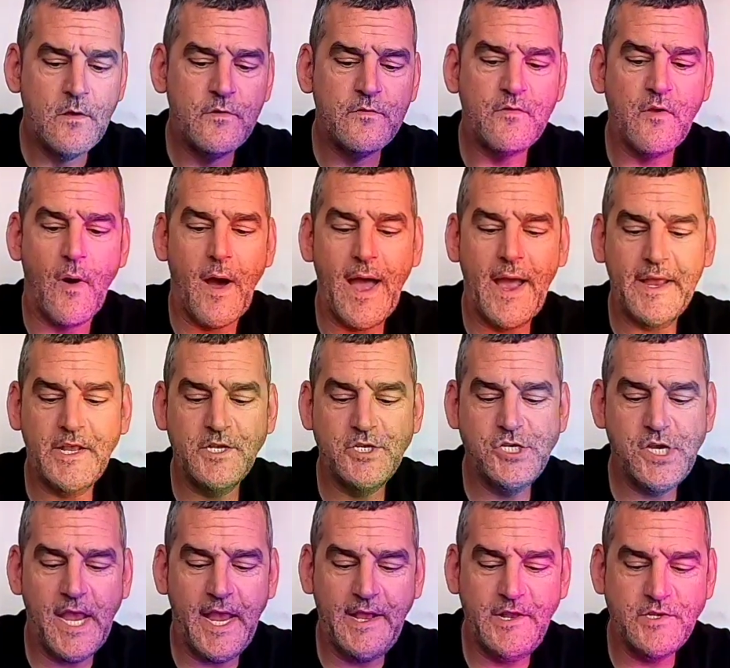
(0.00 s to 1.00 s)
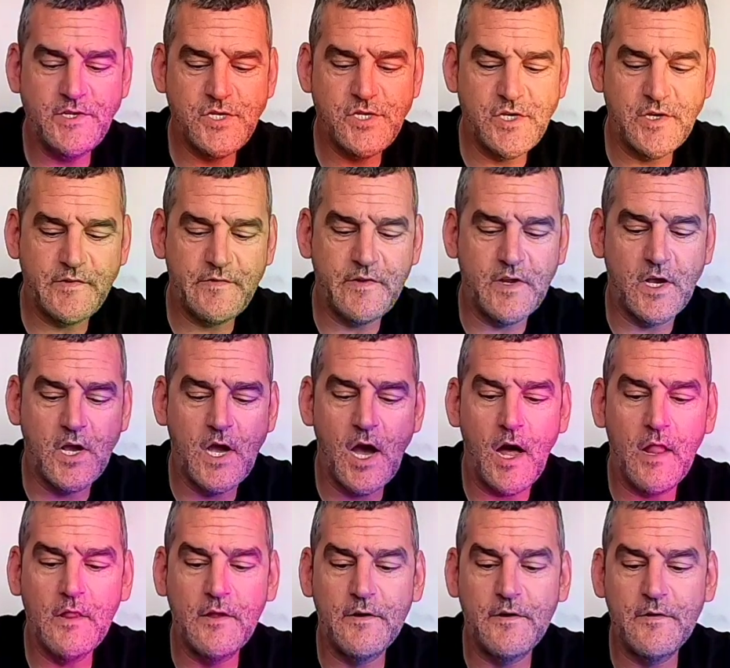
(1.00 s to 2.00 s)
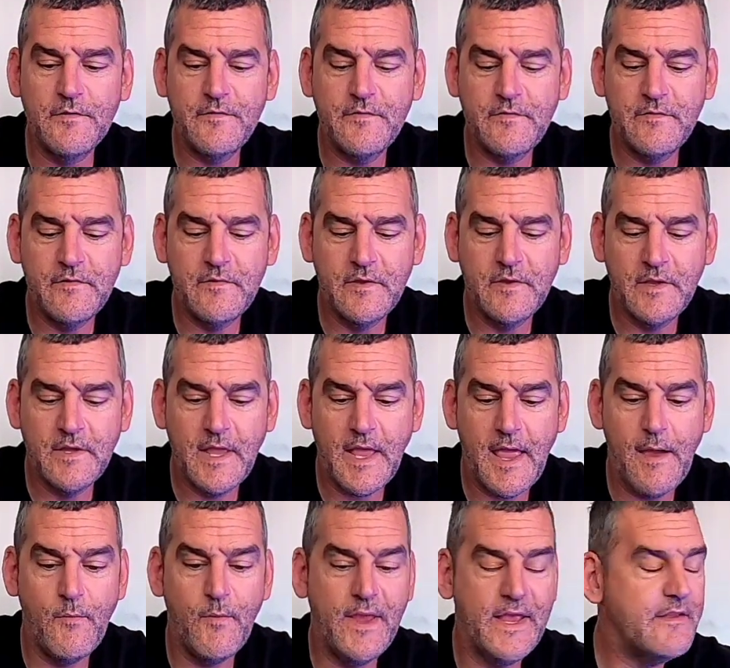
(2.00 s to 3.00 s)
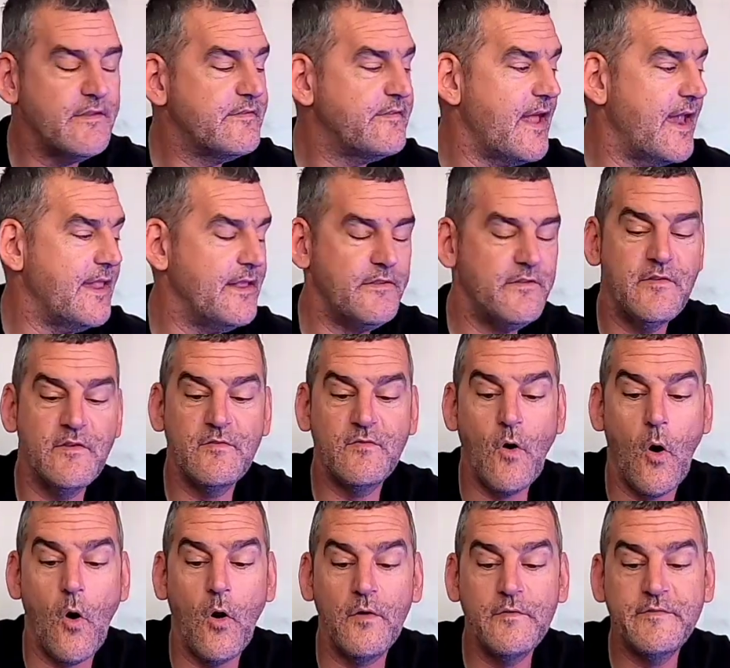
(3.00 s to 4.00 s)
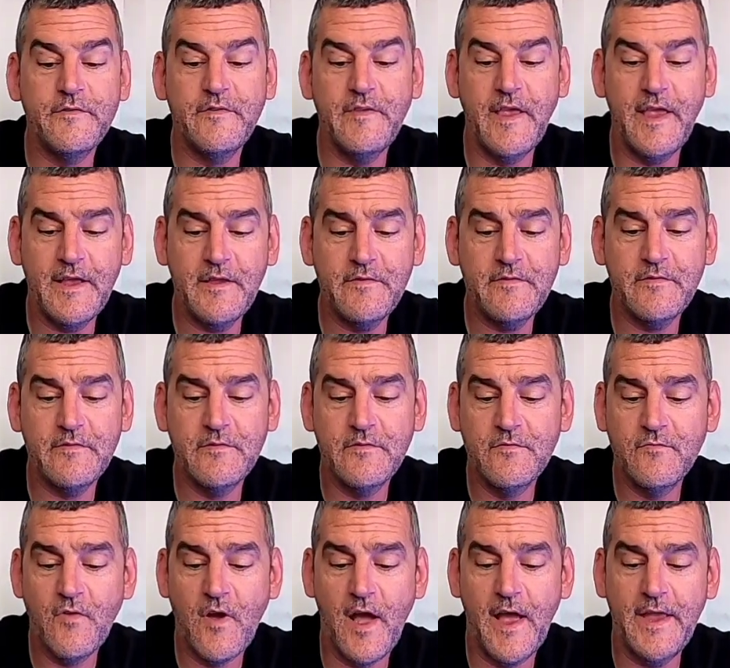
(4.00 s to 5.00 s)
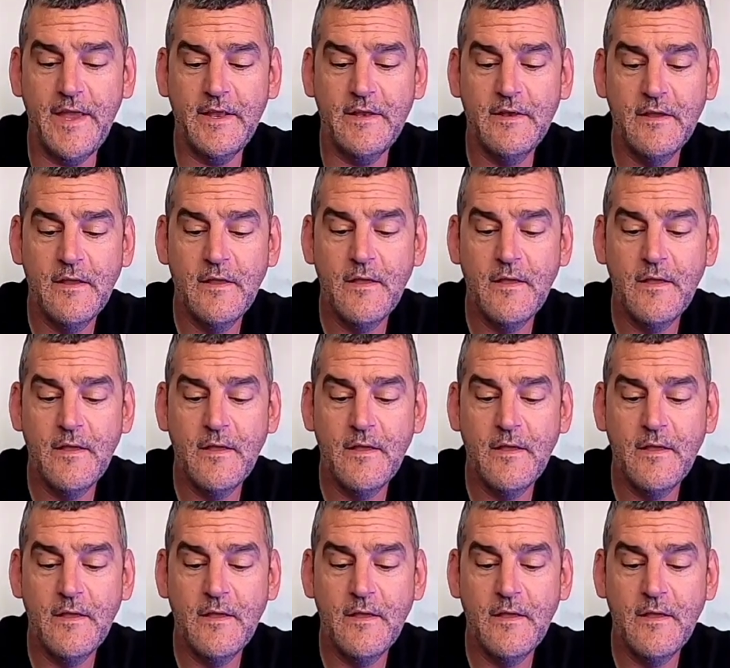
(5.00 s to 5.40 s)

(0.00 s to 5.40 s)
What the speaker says: so I can change just the colors, and we can set it to all 6, right?